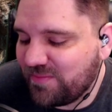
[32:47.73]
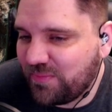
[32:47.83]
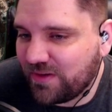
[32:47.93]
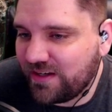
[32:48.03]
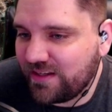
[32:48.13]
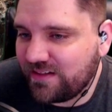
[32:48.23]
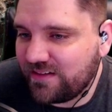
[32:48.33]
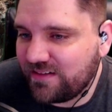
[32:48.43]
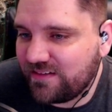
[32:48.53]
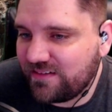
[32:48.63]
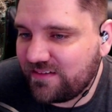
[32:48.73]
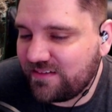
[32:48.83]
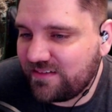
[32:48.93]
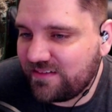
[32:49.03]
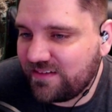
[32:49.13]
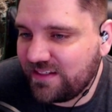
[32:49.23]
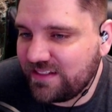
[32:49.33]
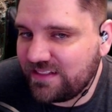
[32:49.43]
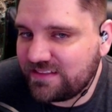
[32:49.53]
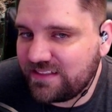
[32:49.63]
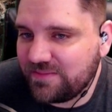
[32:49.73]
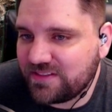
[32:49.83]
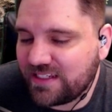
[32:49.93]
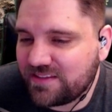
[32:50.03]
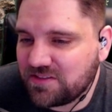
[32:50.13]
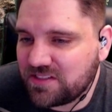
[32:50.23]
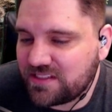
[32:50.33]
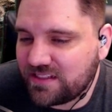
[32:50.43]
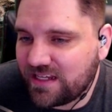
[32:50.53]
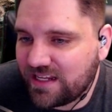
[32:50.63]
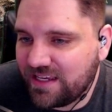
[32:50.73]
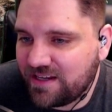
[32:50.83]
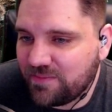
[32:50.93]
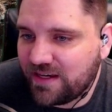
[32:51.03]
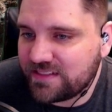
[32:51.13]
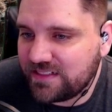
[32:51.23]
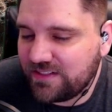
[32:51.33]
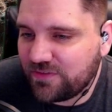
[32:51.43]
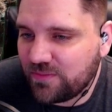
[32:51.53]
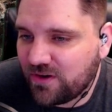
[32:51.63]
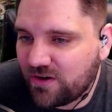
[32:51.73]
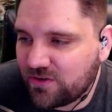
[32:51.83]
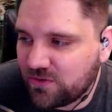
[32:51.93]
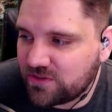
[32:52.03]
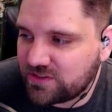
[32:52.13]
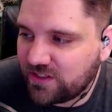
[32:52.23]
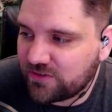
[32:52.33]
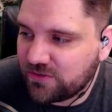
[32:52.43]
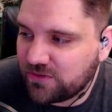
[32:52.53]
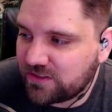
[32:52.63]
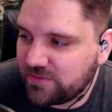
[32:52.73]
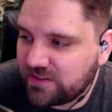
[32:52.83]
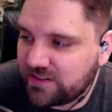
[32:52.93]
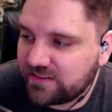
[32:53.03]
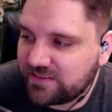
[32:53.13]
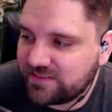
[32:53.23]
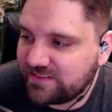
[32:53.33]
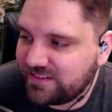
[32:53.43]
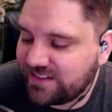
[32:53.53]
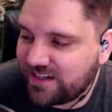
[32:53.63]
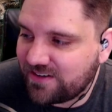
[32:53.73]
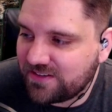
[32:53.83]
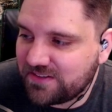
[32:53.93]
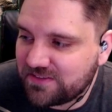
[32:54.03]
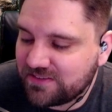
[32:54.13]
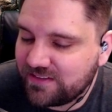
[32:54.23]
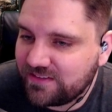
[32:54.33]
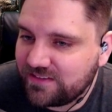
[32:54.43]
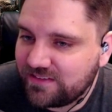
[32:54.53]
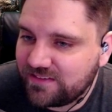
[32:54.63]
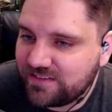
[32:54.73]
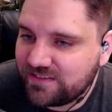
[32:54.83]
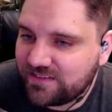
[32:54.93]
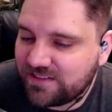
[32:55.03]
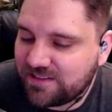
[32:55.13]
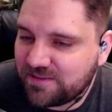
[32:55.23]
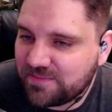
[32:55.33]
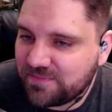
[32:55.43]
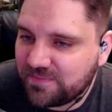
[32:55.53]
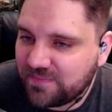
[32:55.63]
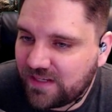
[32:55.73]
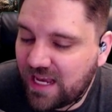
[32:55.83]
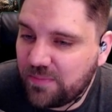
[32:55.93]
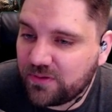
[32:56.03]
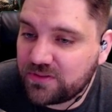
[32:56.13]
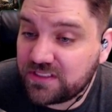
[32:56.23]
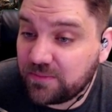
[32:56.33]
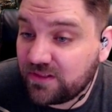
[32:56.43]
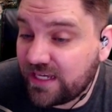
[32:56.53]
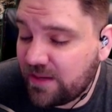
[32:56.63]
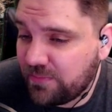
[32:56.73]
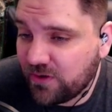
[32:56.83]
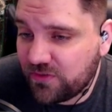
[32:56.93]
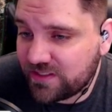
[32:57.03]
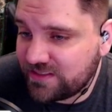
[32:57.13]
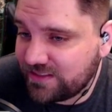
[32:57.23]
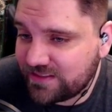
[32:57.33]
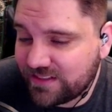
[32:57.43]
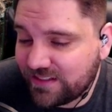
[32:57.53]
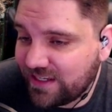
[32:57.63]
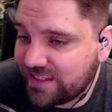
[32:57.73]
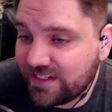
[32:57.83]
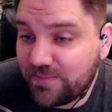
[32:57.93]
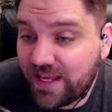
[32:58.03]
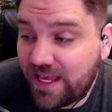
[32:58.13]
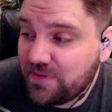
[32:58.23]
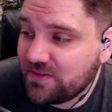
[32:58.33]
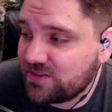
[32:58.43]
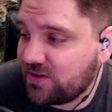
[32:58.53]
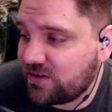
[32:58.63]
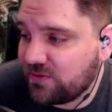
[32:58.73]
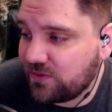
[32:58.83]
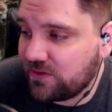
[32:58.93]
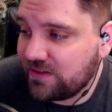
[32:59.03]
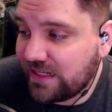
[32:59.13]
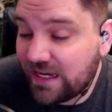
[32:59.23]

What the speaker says: But it seems like there's just a lot of animosity from hardcore to softcore community, and I don't know. I personally am glad both exist. I like it. I'm happy there's hardcore.